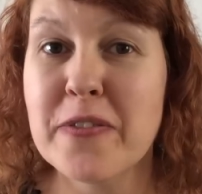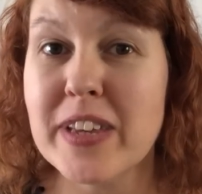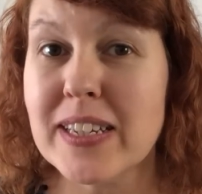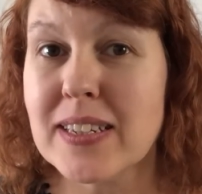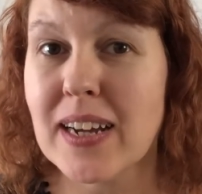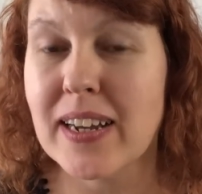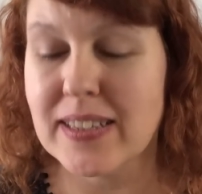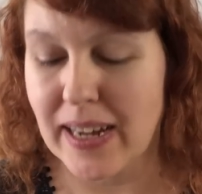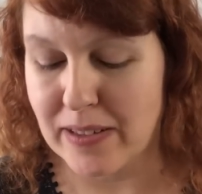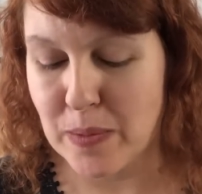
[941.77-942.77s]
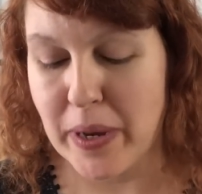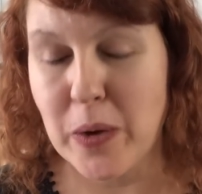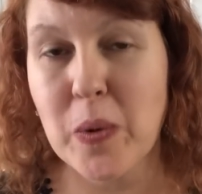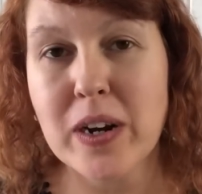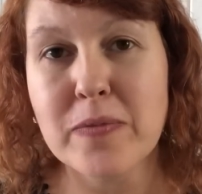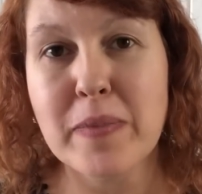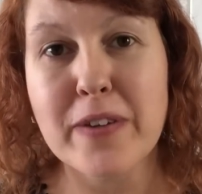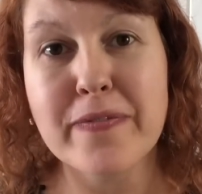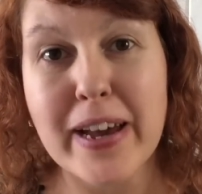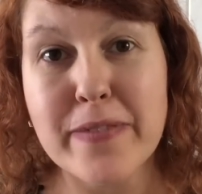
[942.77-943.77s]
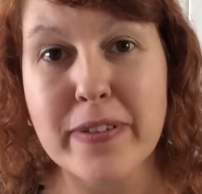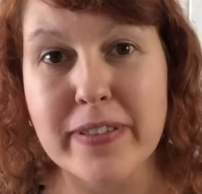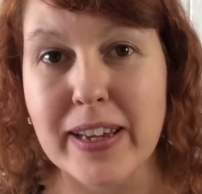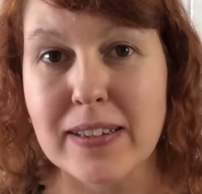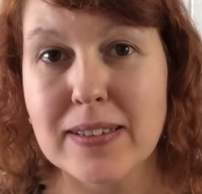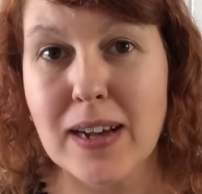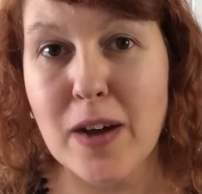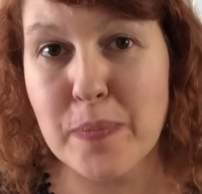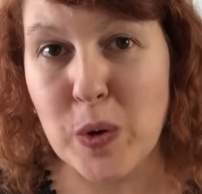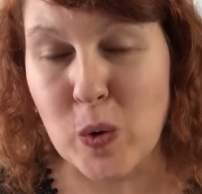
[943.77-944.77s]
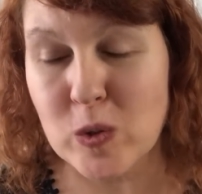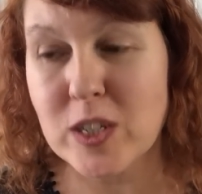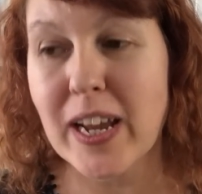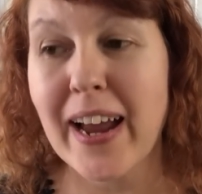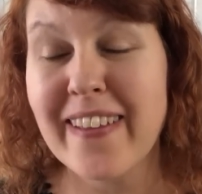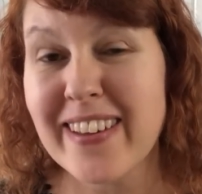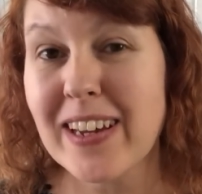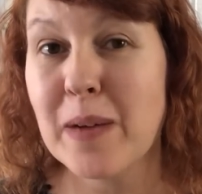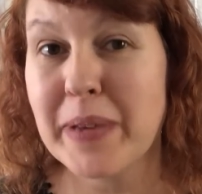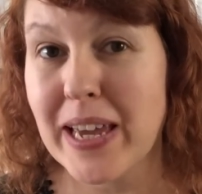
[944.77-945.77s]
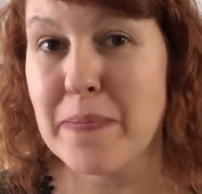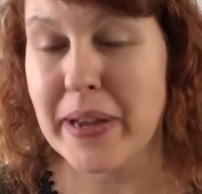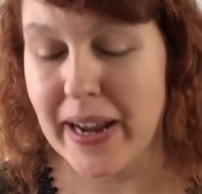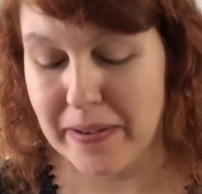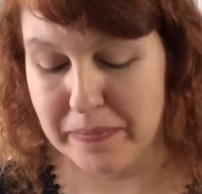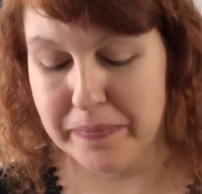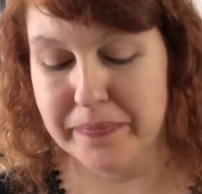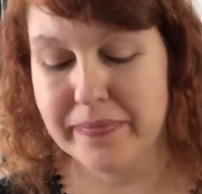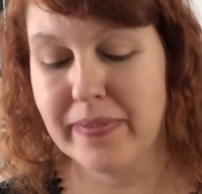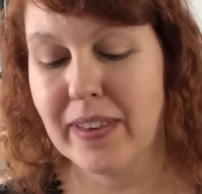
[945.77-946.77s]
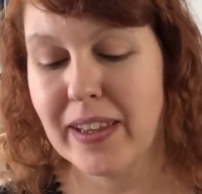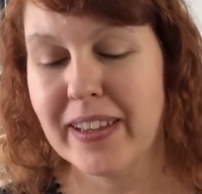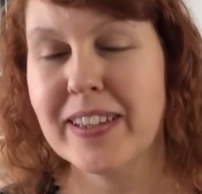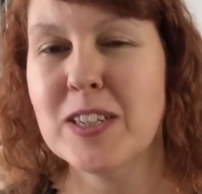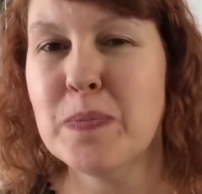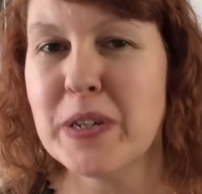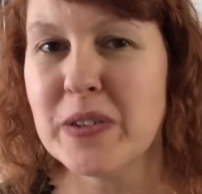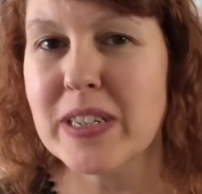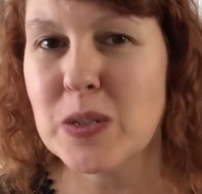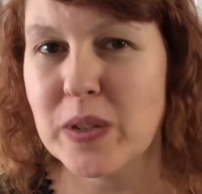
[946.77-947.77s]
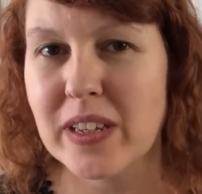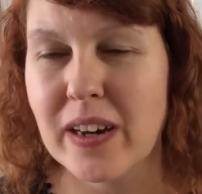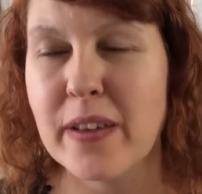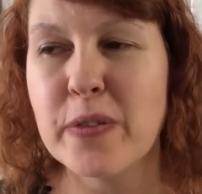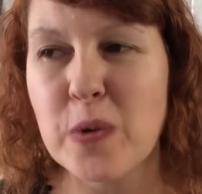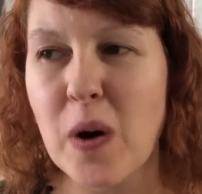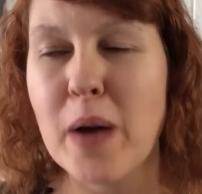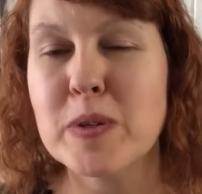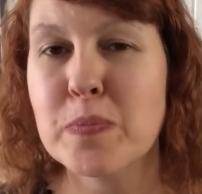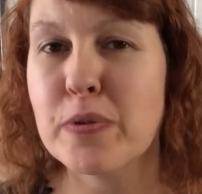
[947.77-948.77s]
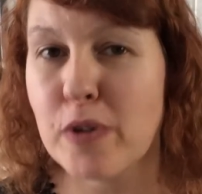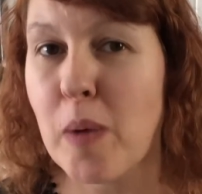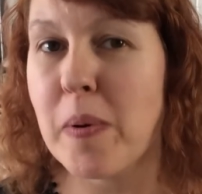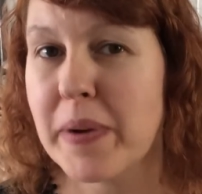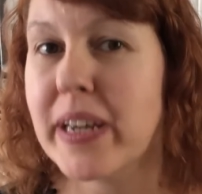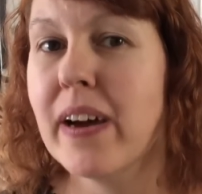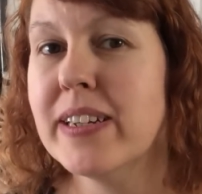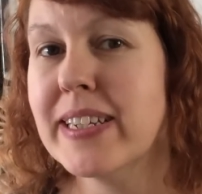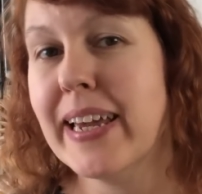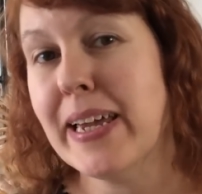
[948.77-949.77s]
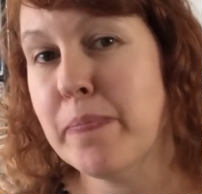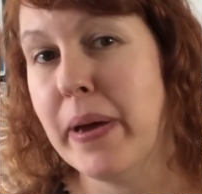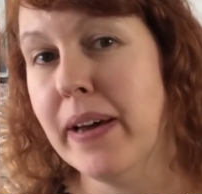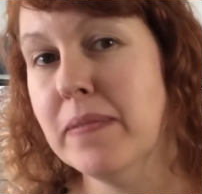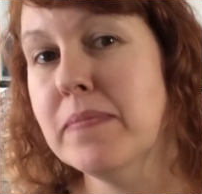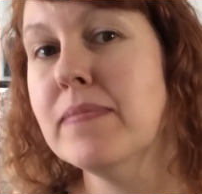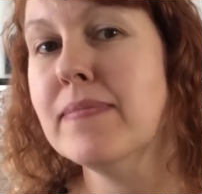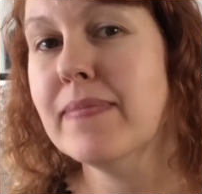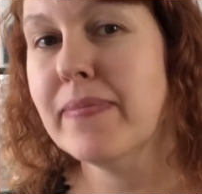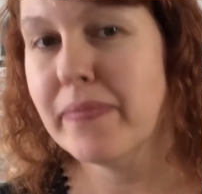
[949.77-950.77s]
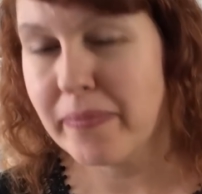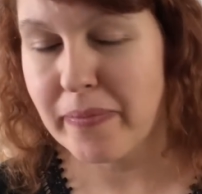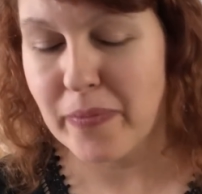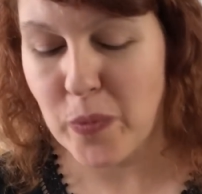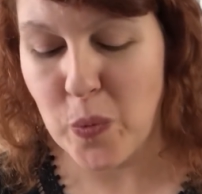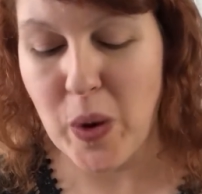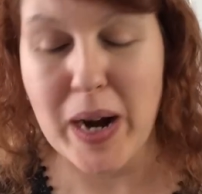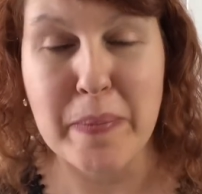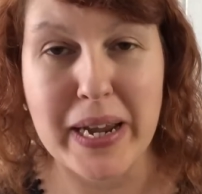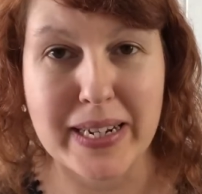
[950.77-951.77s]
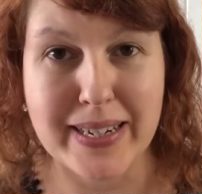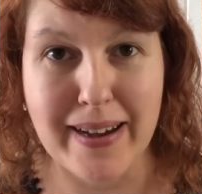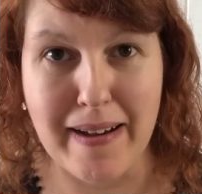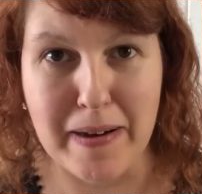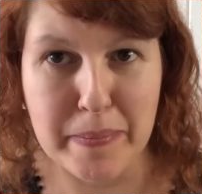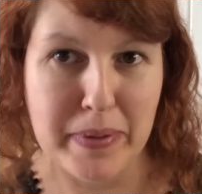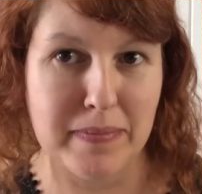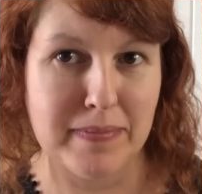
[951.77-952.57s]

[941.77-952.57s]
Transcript: this turns out to be one of my favourite things that I bought, and I think I'm keeping it. To be honest with you, I thought I was probably going to keep it when I picked it up.